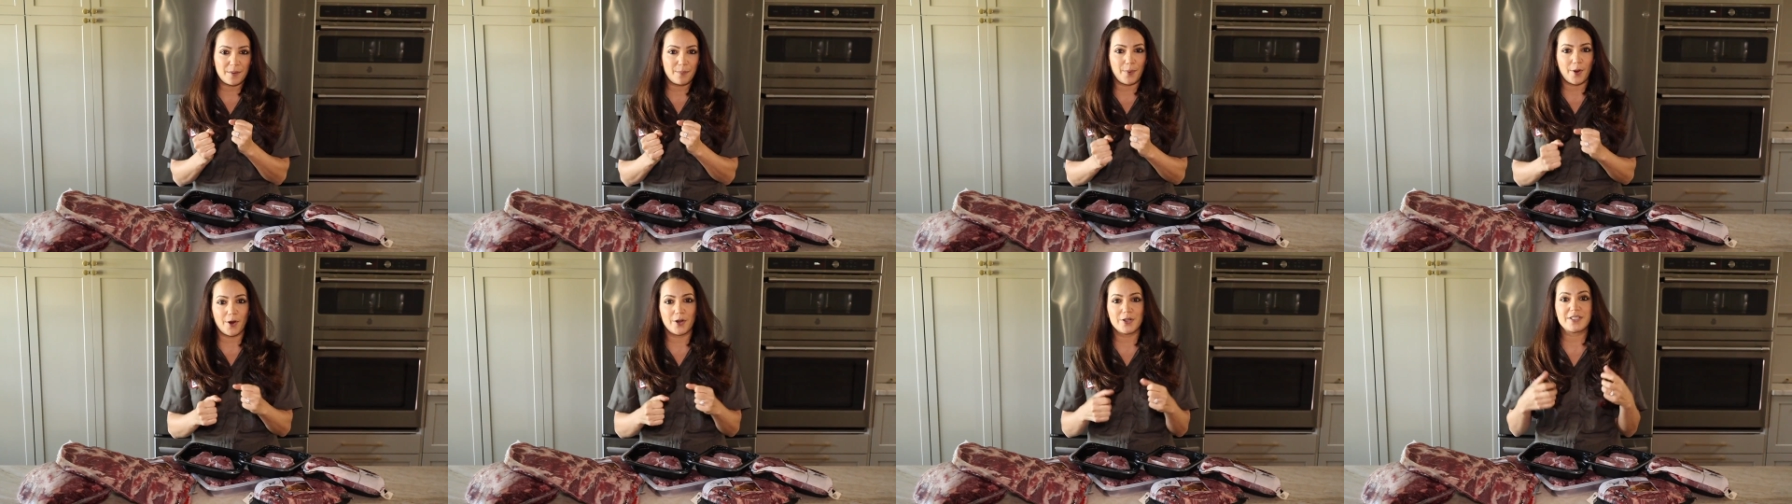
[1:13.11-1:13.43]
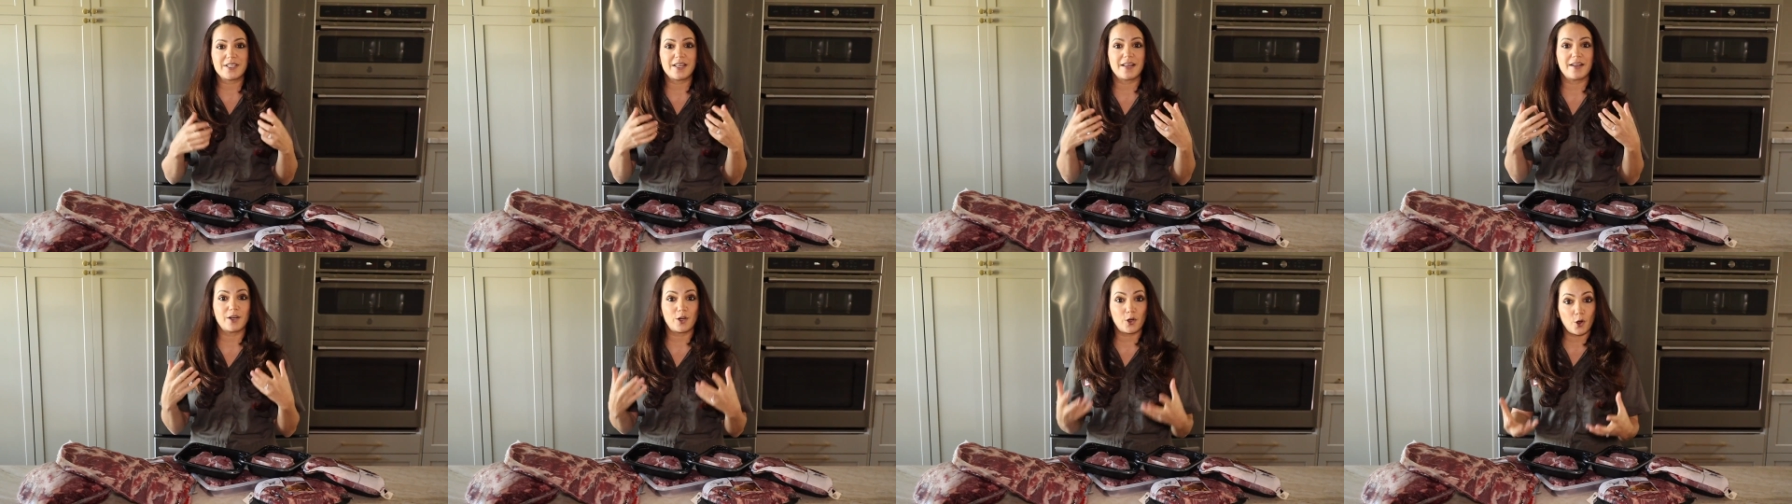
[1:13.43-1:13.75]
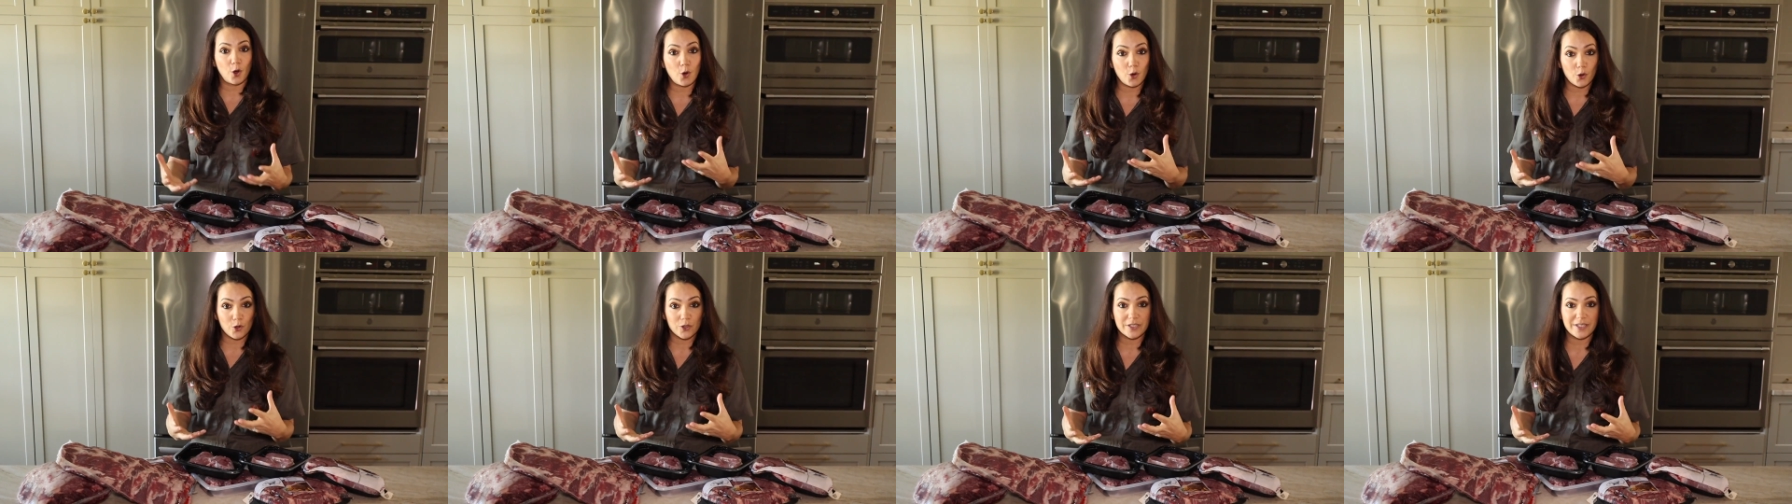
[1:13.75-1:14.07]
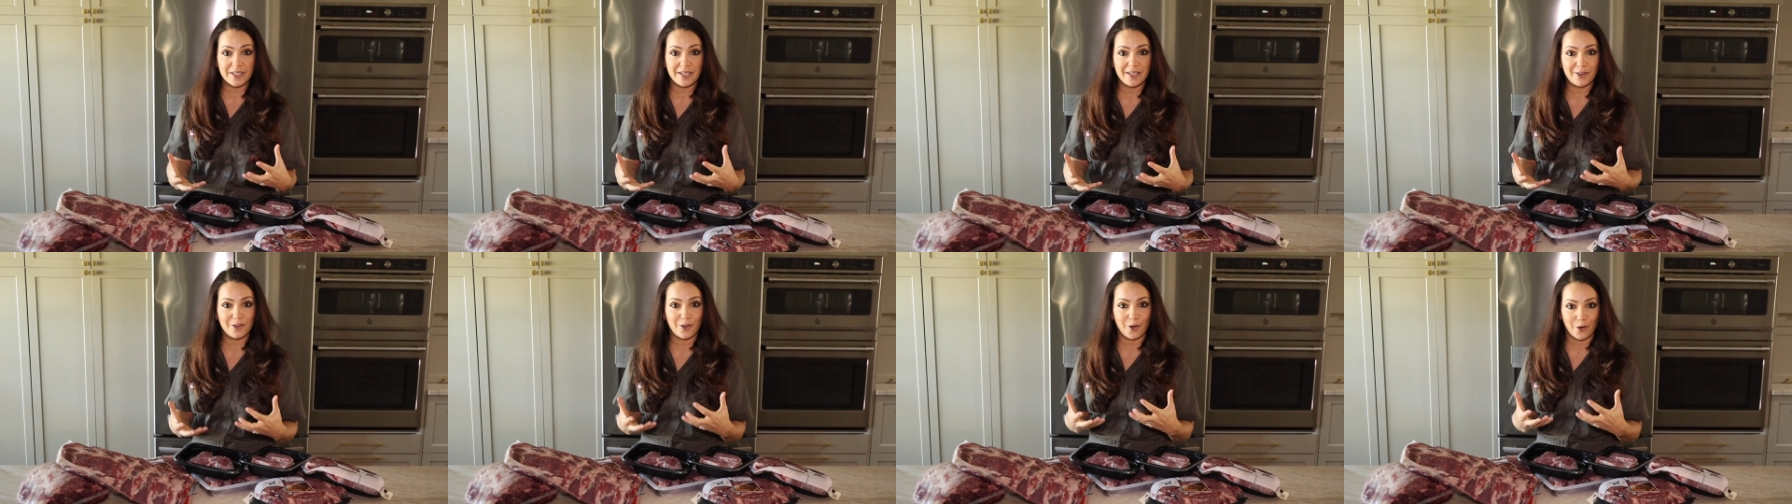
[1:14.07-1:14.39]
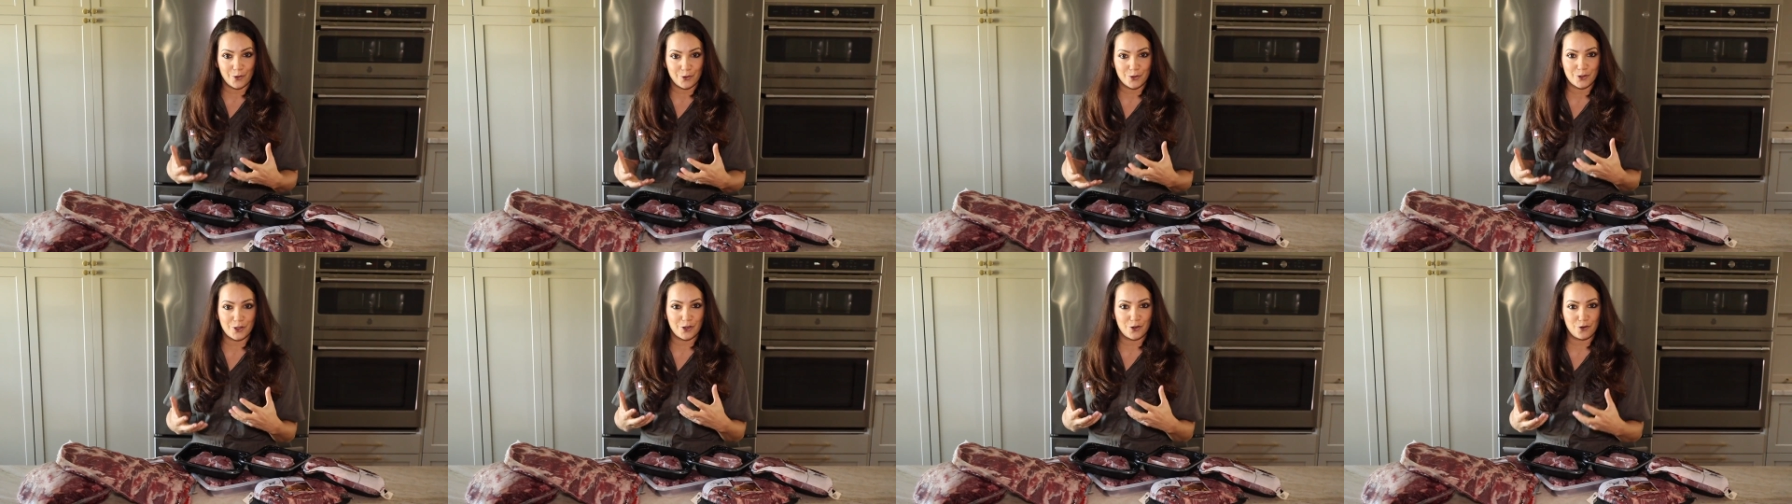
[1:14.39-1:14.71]
bonds that are causing
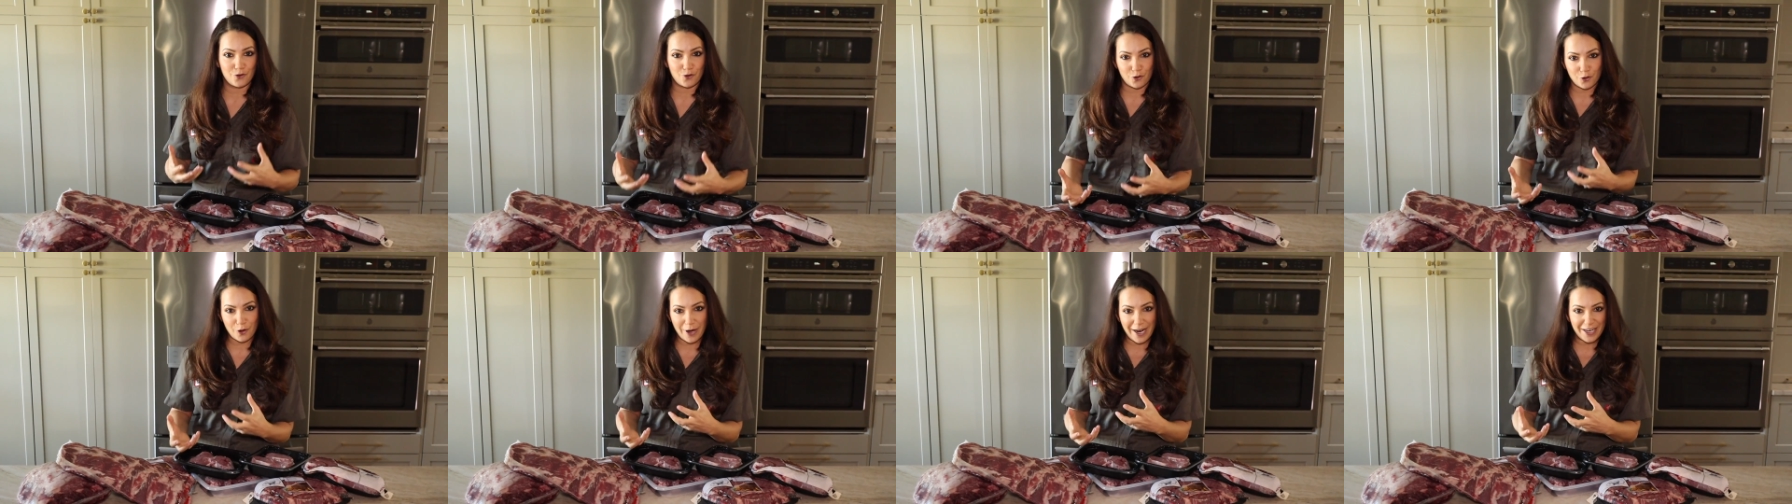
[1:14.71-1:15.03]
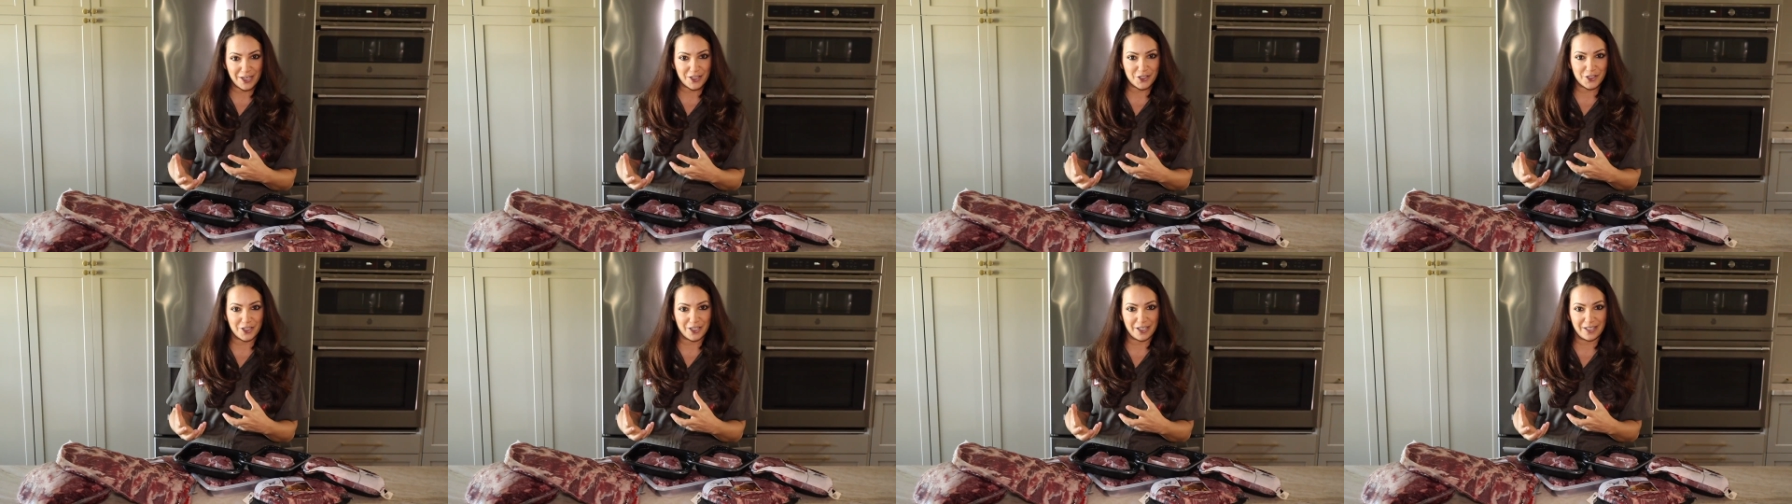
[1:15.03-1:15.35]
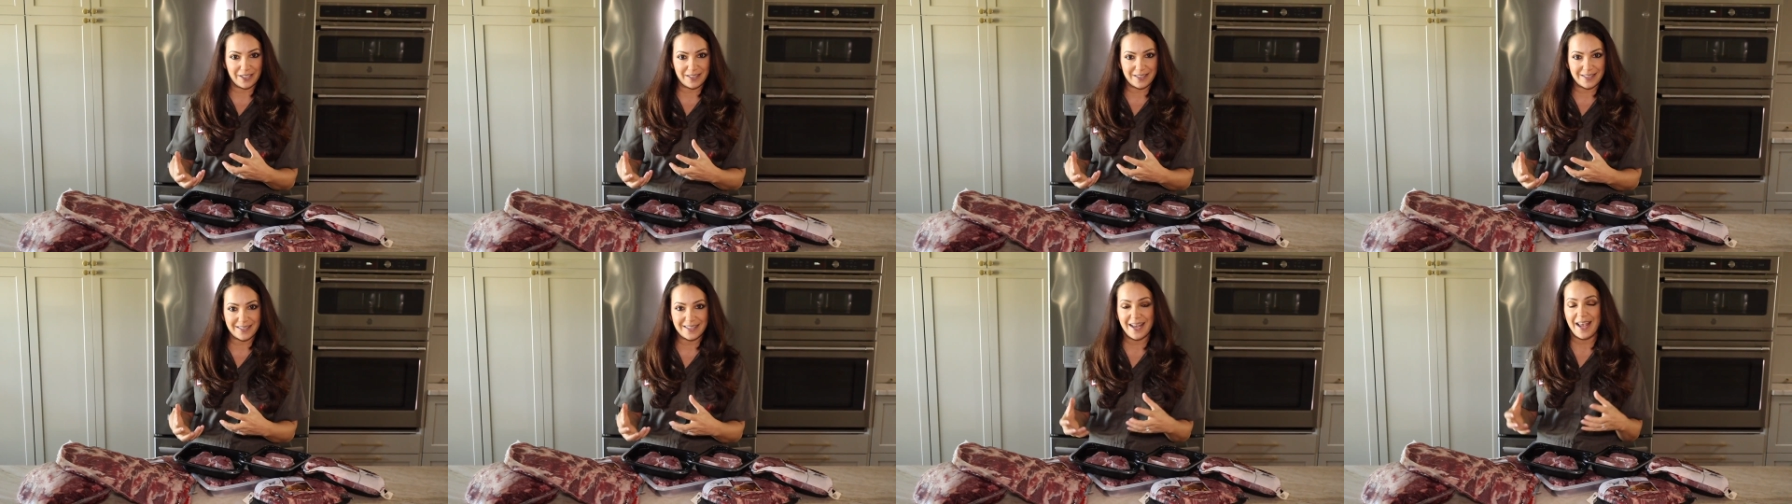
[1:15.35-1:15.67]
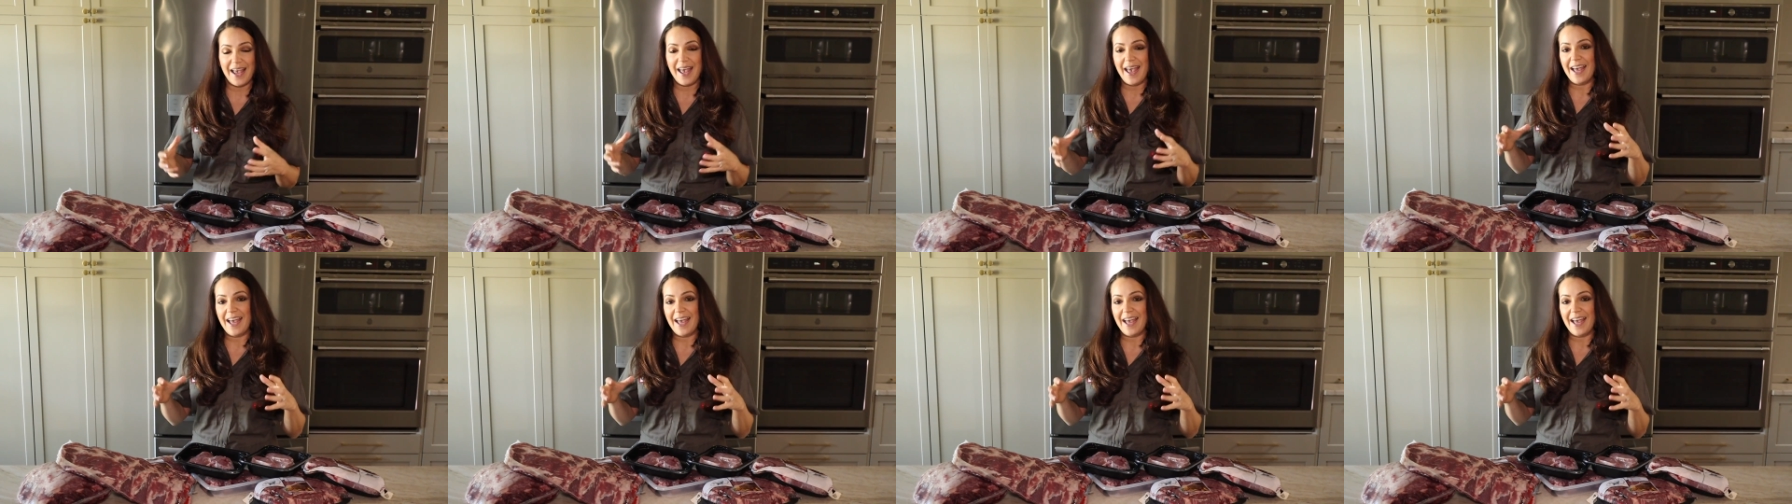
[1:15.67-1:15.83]
those contractions.